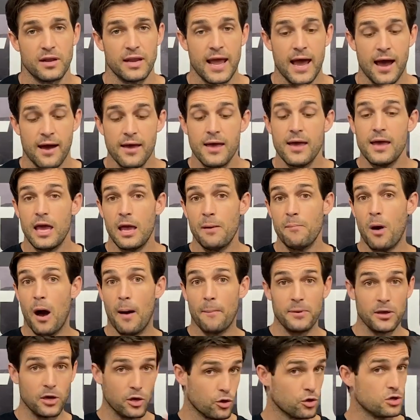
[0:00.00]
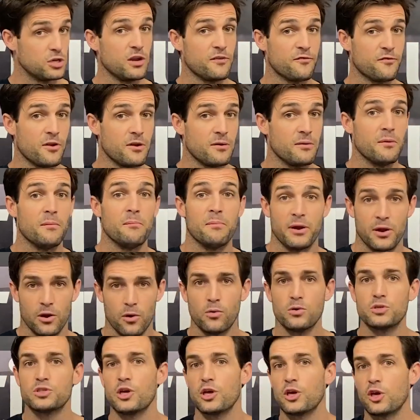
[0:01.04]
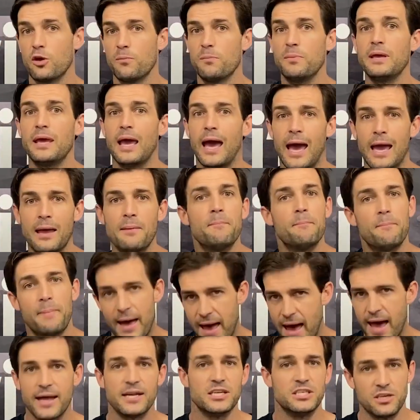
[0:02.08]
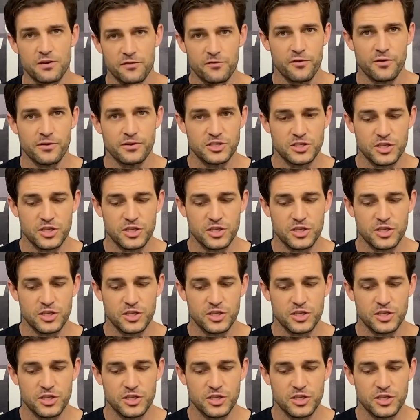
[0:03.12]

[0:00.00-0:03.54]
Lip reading: Now, it might be a good different, but it also could be a bad different.